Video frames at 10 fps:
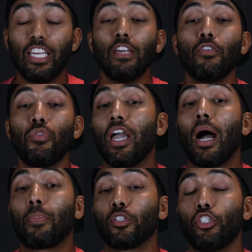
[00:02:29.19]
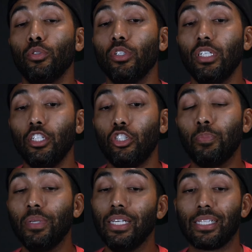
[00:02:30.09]
going to give you the opportunity to
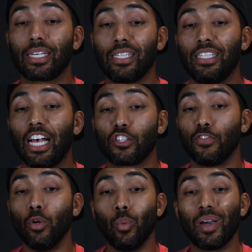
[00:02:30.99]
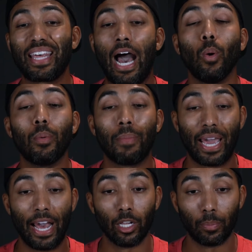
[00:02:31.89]
be successful without
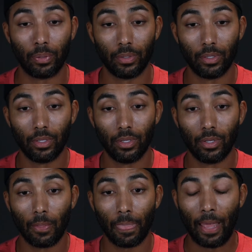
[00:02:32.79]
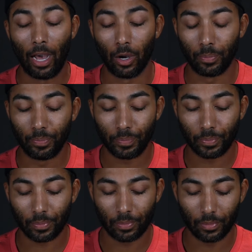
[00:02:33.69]
my help. Now,
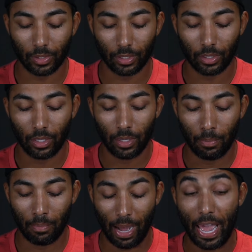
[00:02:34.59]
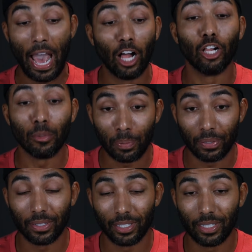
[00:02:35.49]
my help
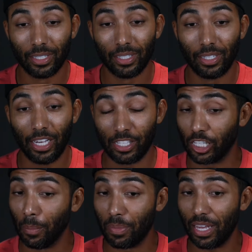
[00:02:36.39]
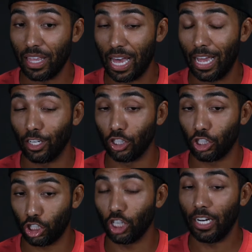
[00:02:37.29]
is something that
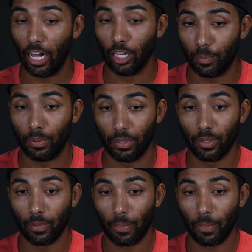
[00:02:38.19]
should help,